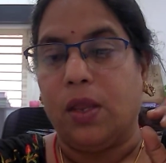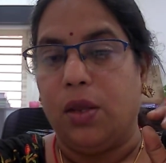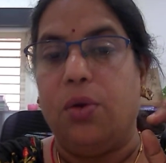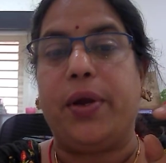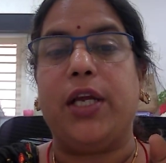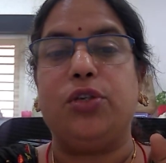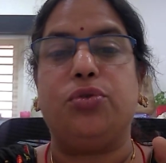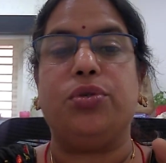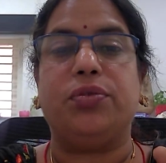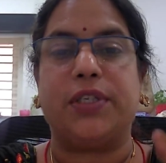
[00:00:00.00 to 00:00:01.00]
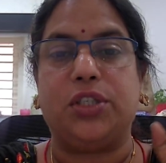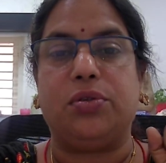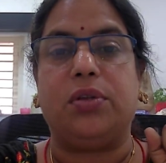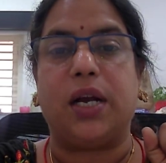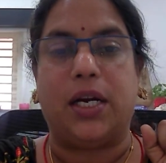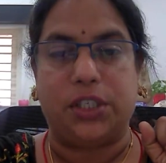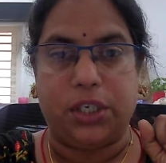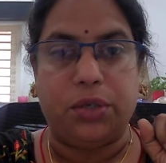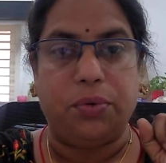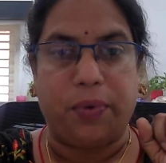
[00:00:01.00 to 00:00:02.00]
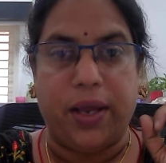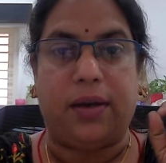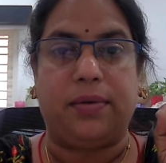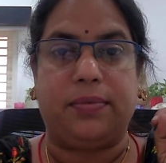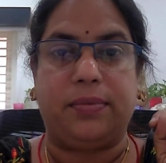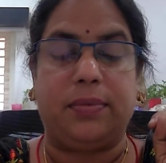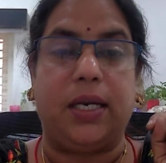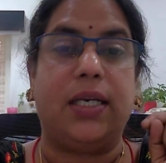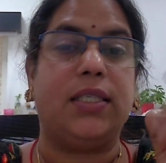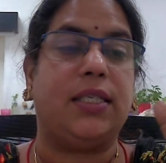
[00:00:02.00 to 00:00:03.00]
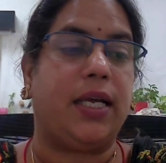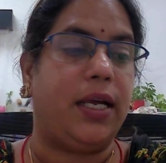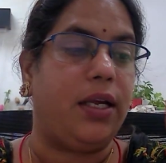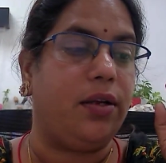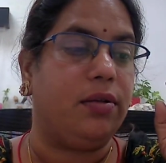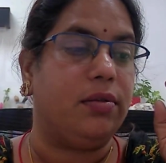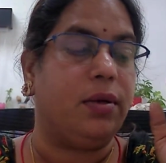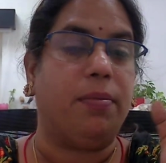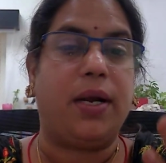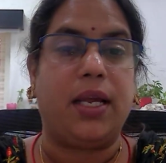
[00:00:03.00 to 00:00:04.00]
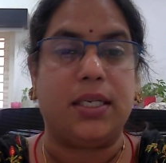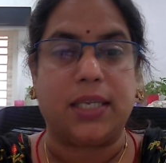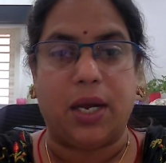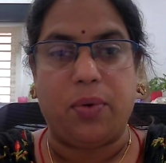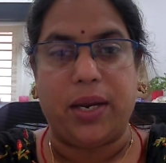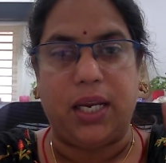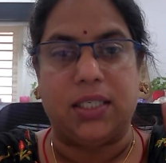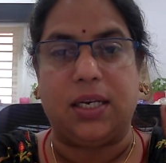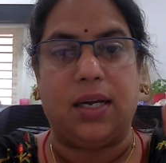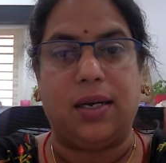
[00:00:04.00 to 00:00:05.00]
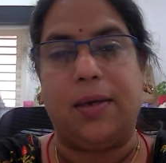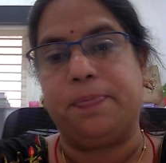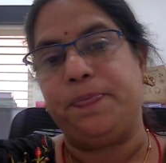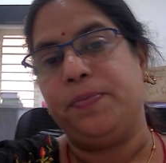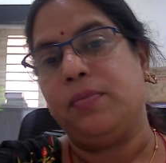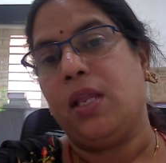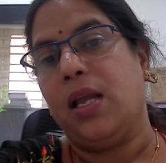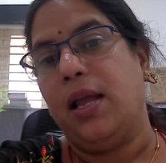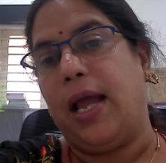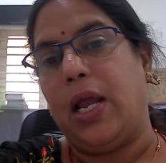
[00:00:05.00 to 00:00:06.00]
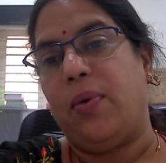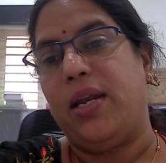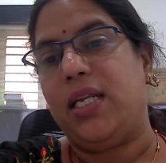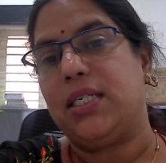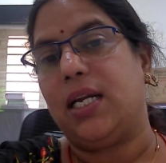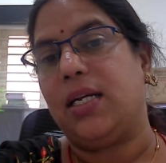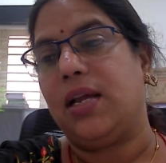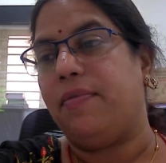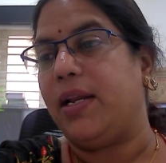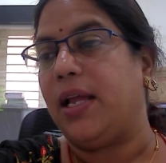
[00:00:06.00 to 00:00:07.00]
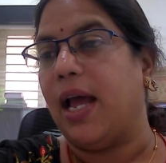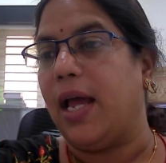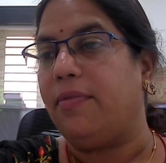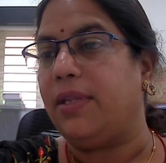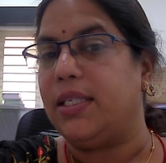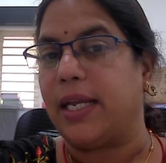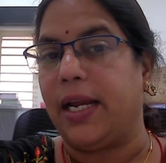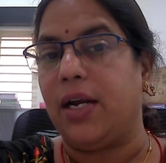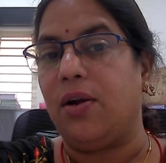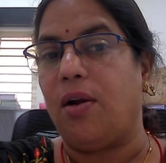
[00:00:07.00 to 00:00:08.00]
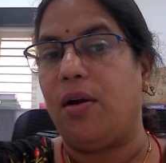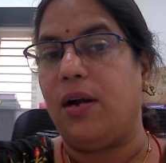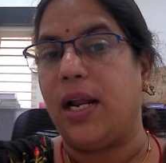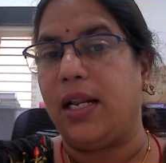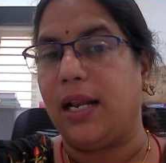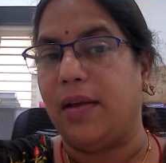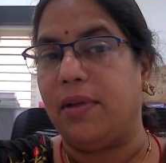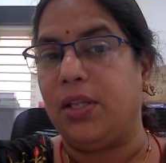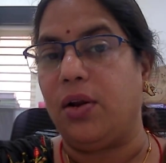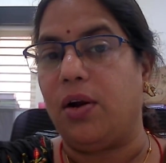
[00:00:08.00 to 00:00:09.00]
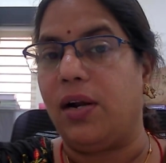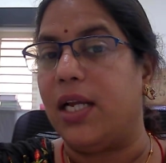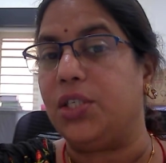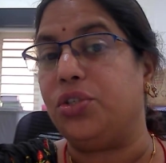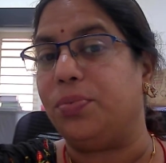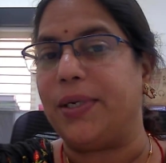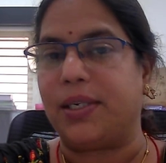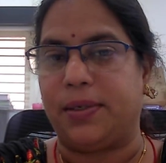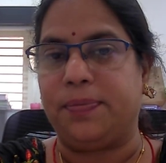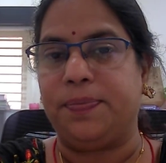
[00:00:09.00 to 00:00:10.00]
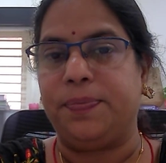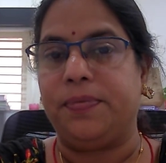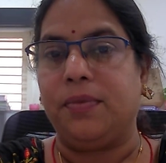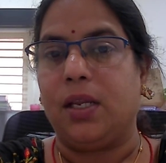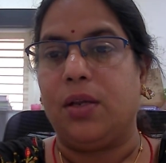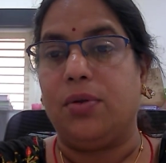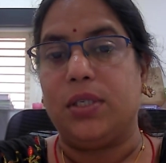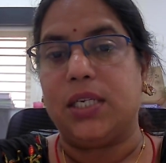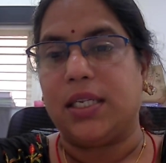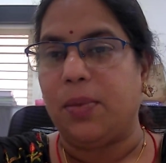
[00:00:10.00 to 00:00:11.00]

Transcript: you can choose which rudraksha to wear. Let us say somebody is Aquarius Lagna. Aquarius Lagna will have the second lord and the 11th lord as Jupiter. You check the